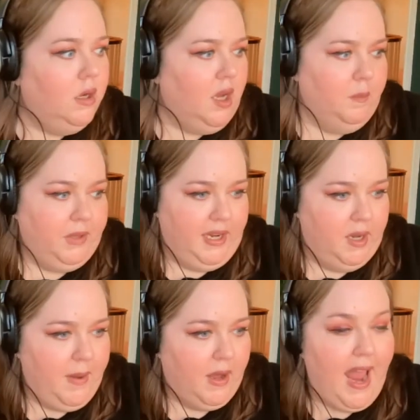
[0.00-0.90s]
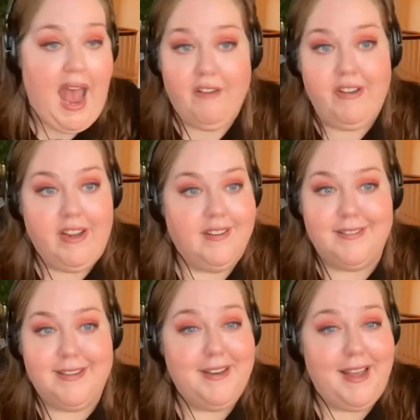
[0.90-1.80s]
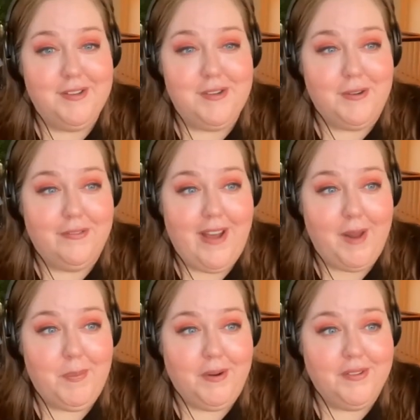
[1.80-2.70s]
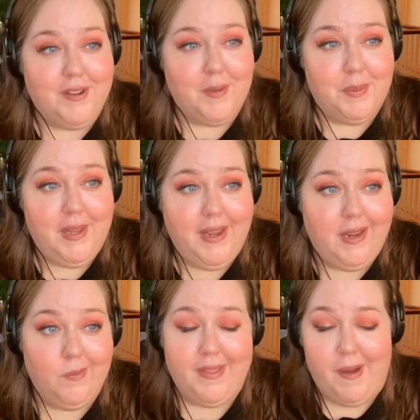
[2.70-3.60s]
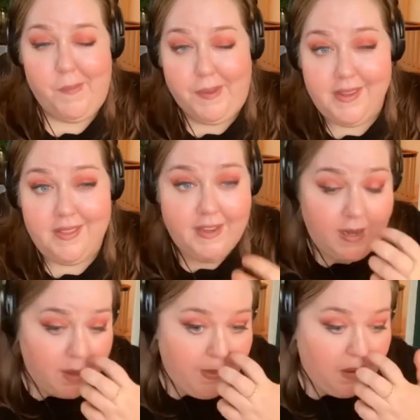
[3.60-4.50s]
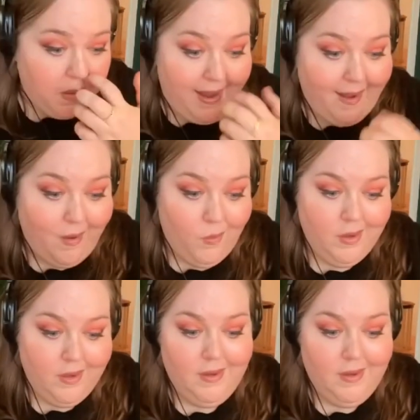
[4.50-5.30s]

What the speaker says: complain about having to sit next to a fat person on a plane without really thinking about how